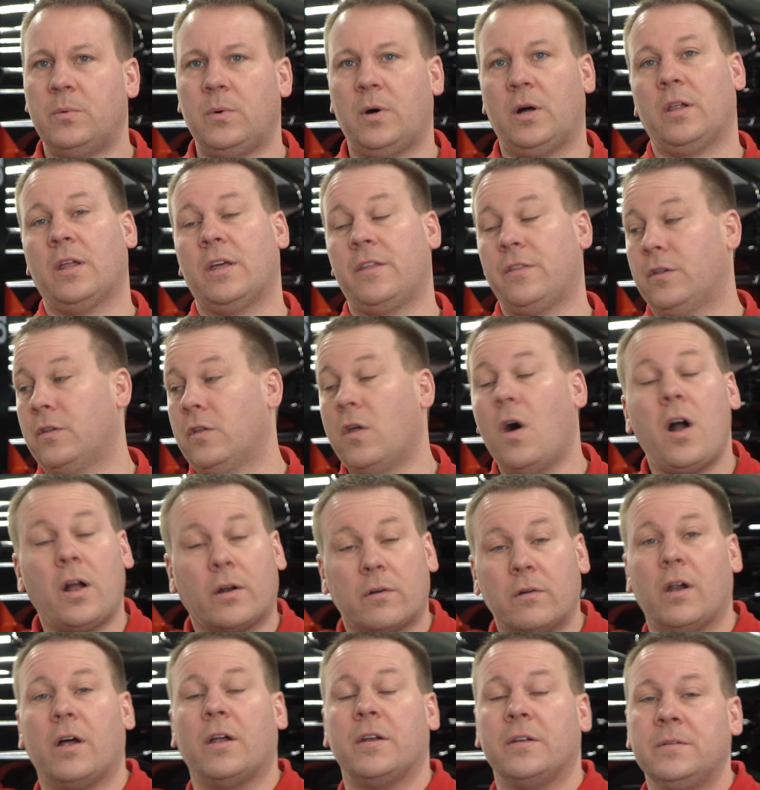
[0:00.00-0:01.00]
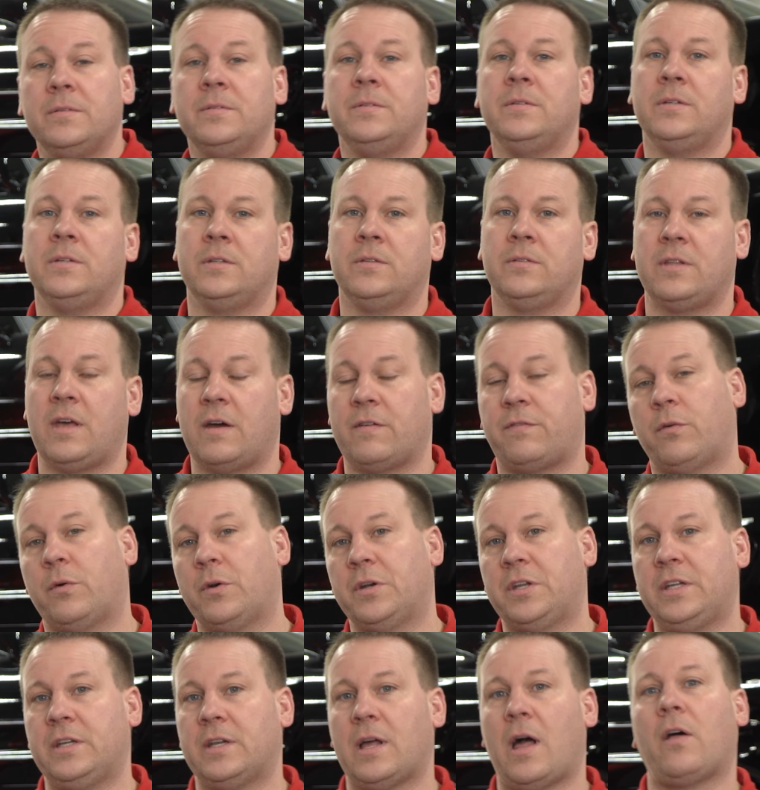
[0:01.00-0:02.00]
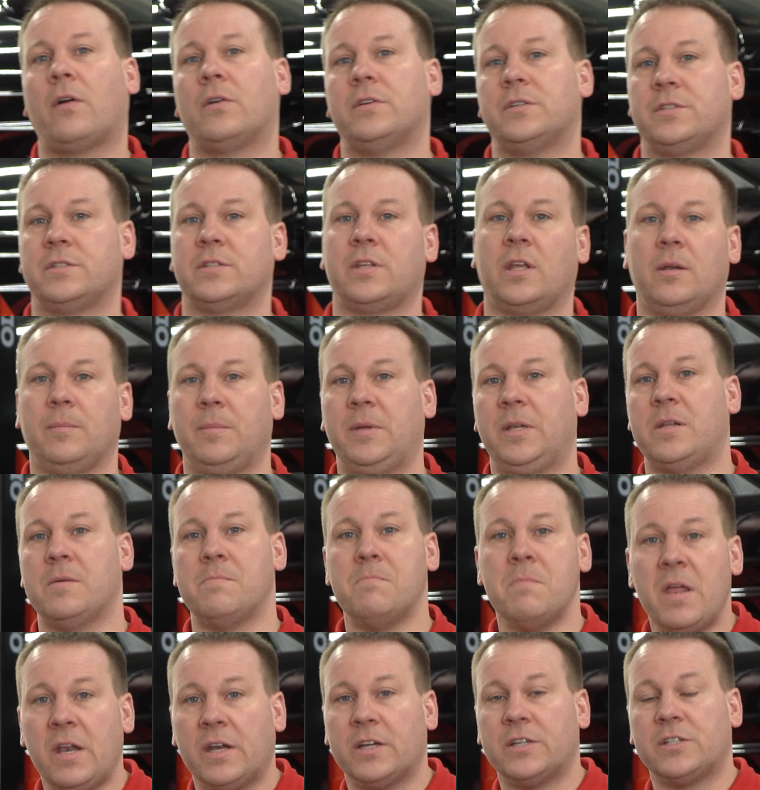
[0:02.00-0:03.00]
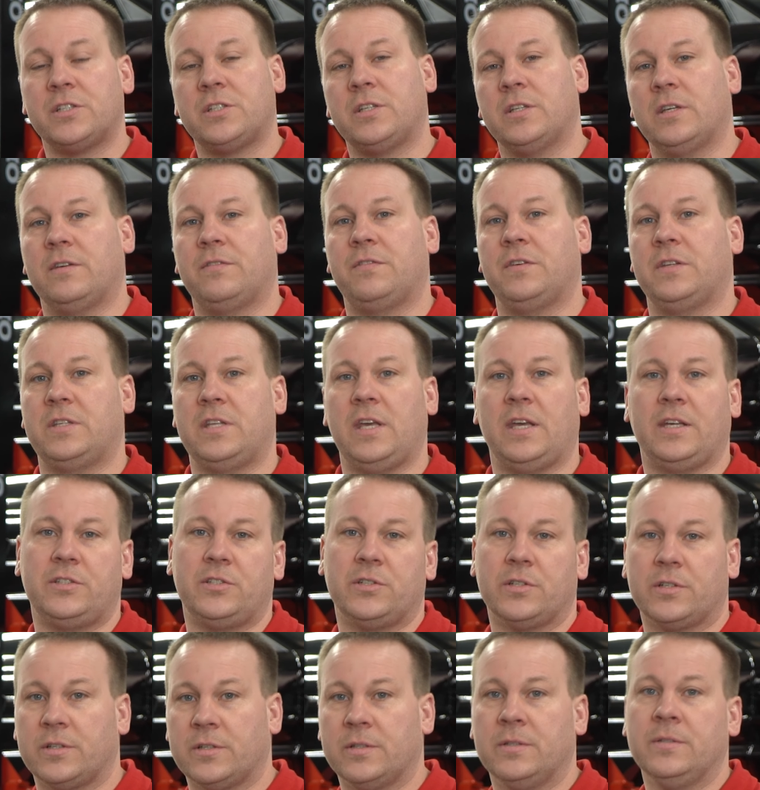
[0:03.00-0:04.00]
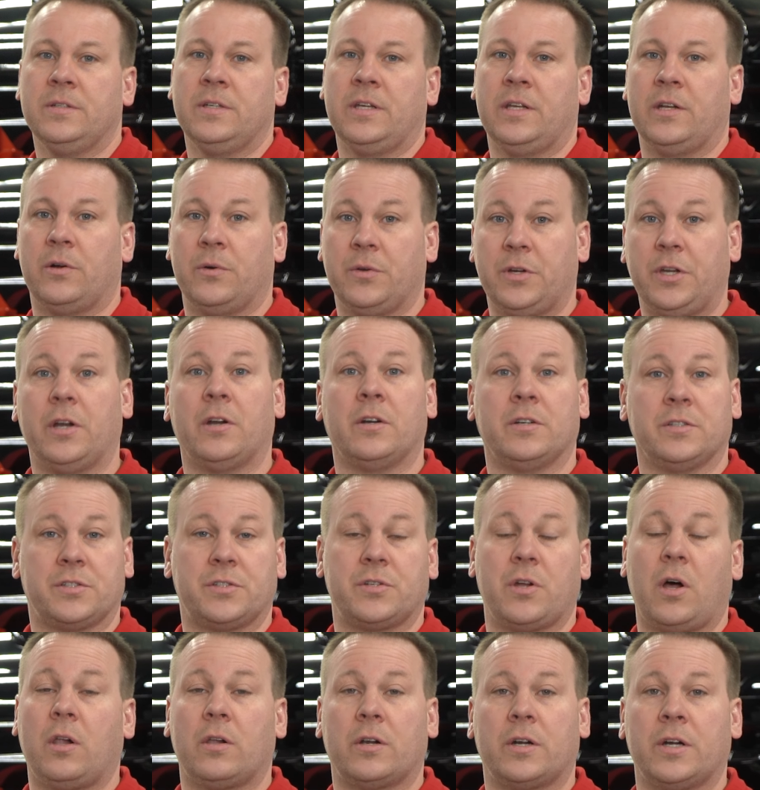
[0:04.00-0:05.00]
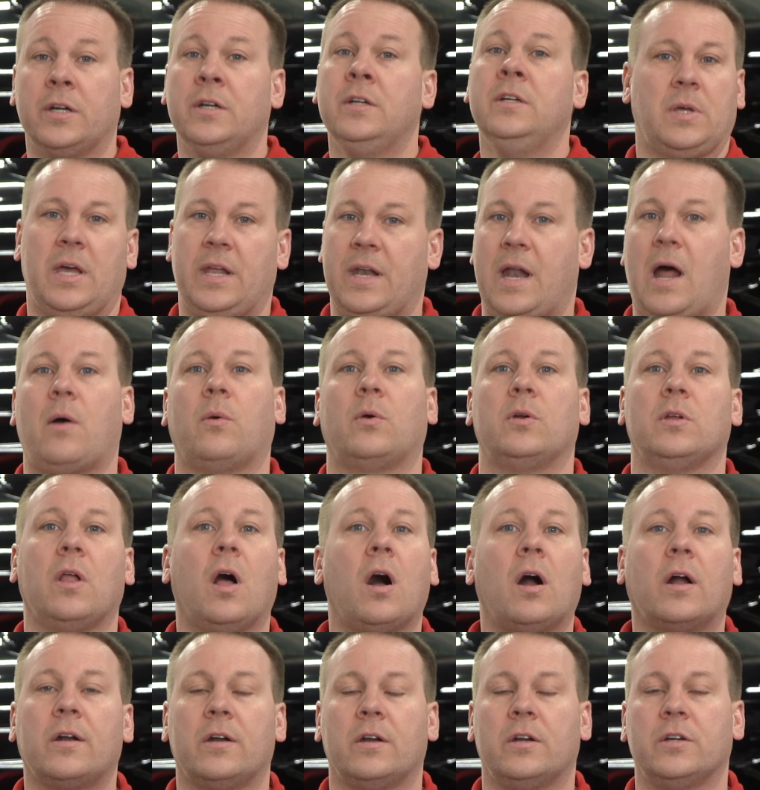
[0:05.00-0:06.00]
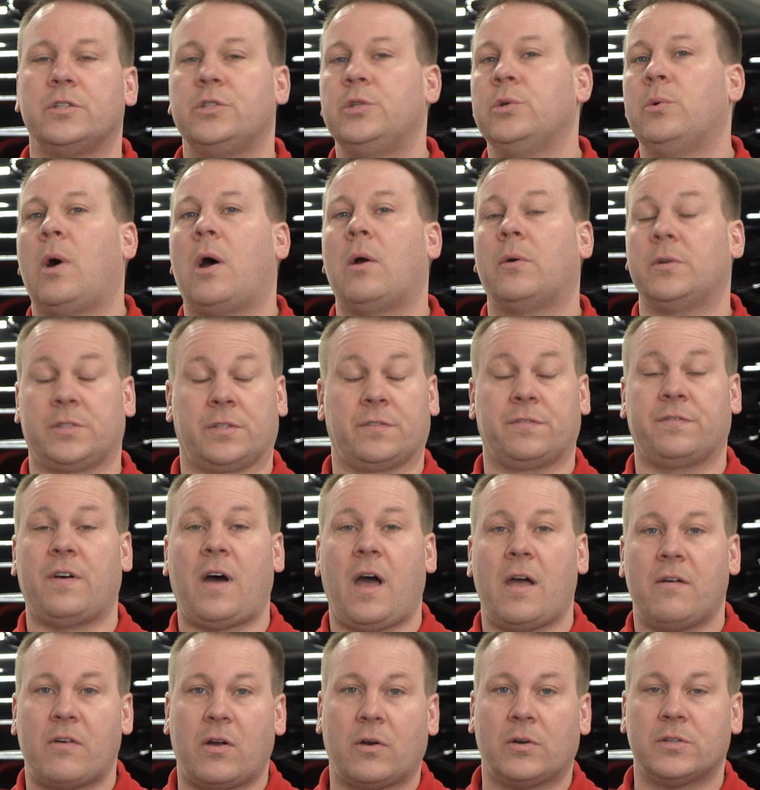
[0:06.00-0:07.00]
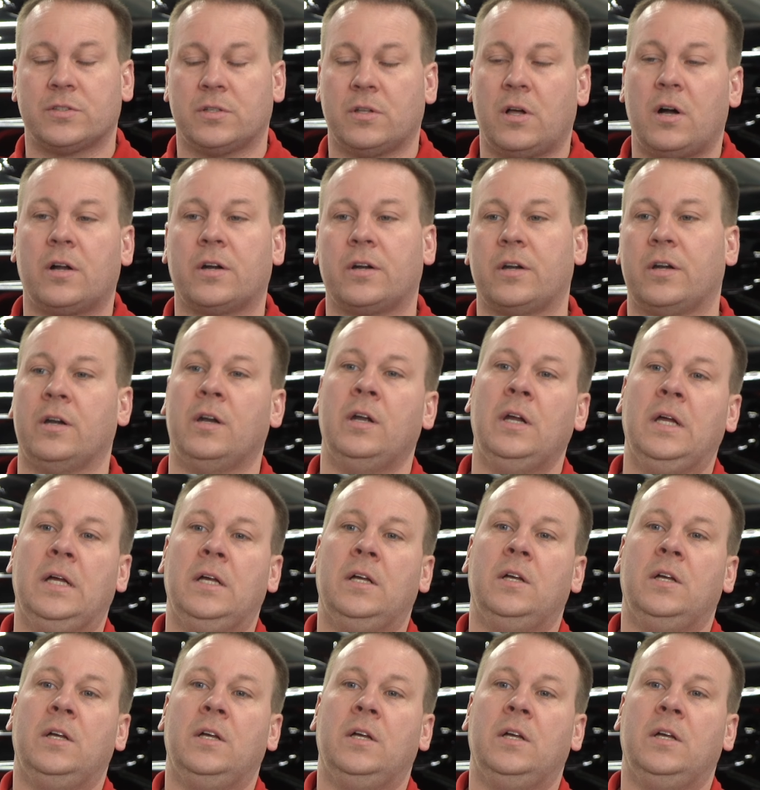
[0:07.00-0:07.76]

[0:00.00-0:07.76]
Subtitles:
Well, in the long run, that $14 is gonna be diminished if it takes your installer an hour longer or 2 hours or 5 hours longer.